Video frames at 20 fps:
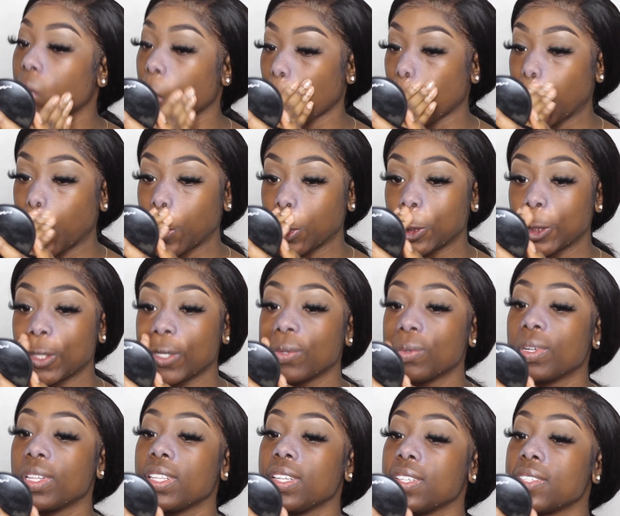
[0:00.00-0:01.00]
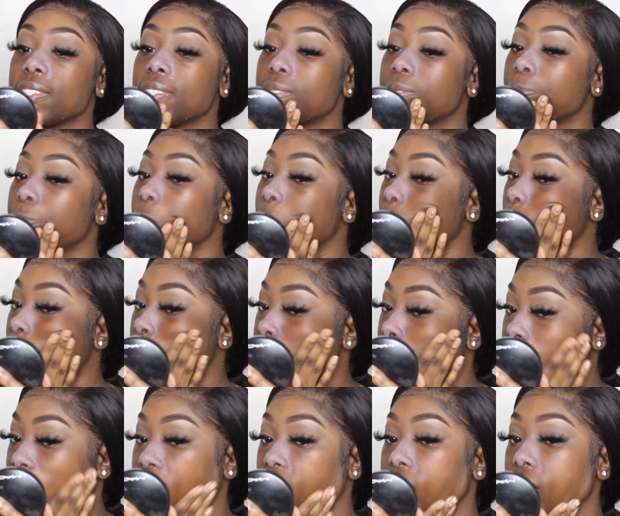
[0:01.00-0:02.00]
It gives you a really smooth
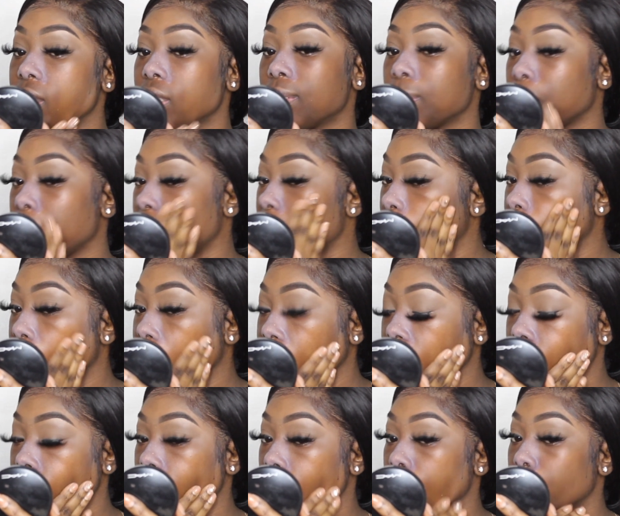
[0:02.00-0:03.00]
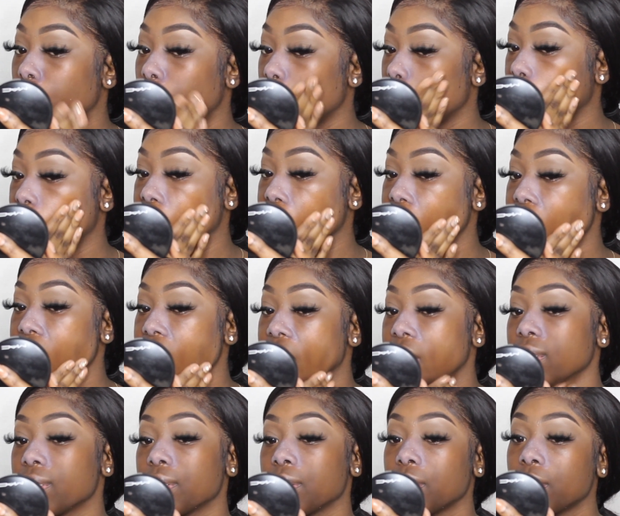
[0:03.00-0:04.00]
base, minimizes
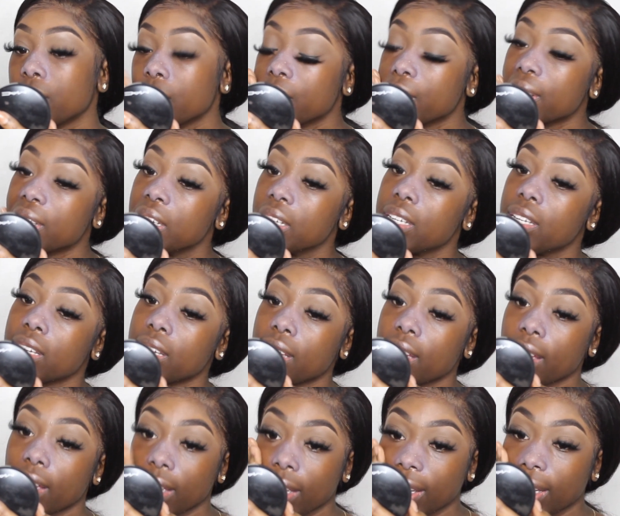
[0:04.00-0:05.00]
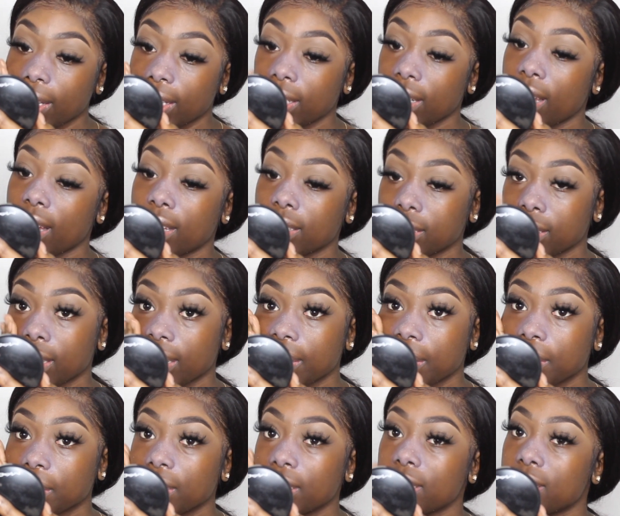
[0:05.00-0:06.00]
pores, and it has
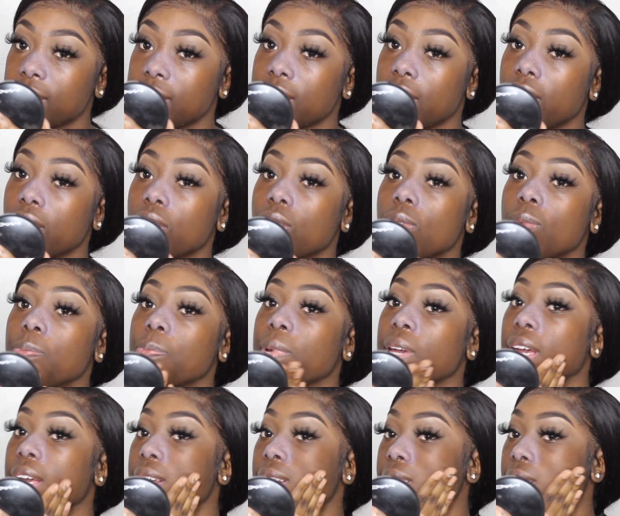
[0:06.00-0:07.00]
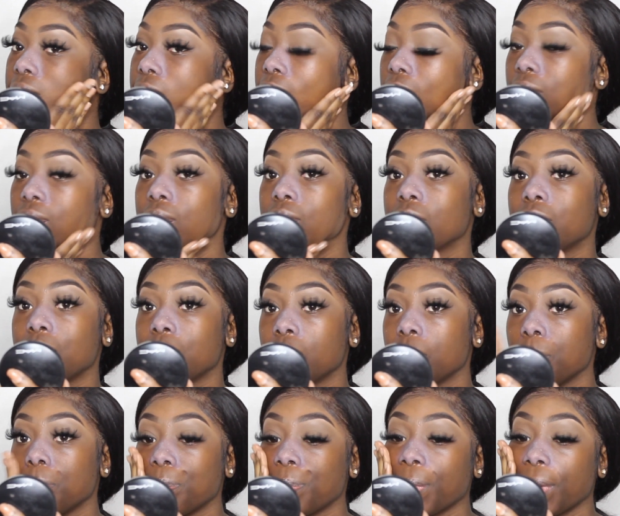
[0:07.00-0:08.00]
like a silicone base,
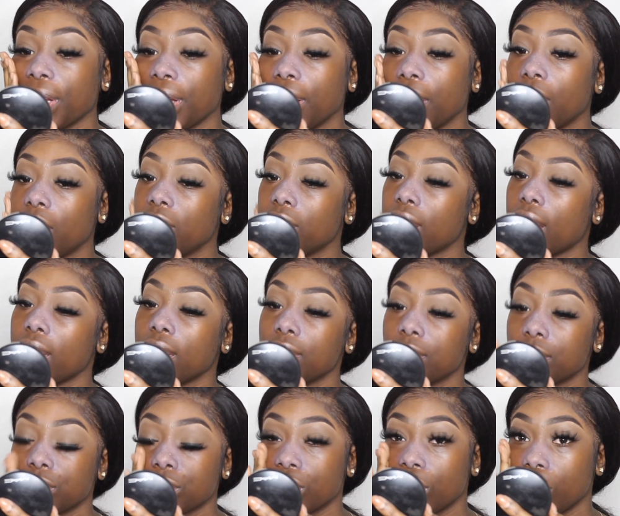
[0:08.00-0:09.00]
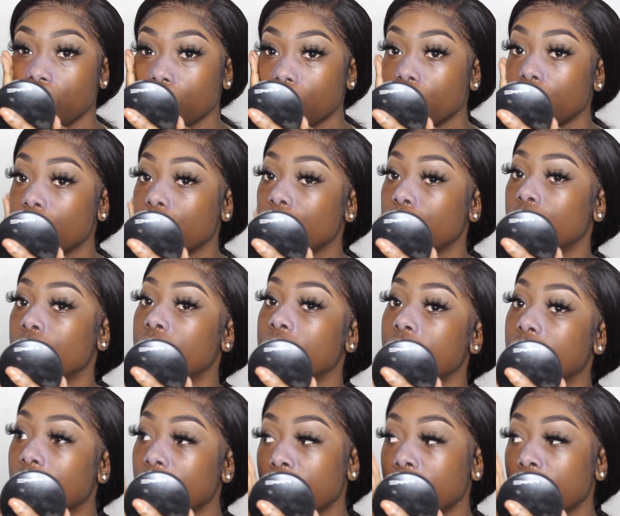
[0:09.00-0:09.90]
but a lot of silicone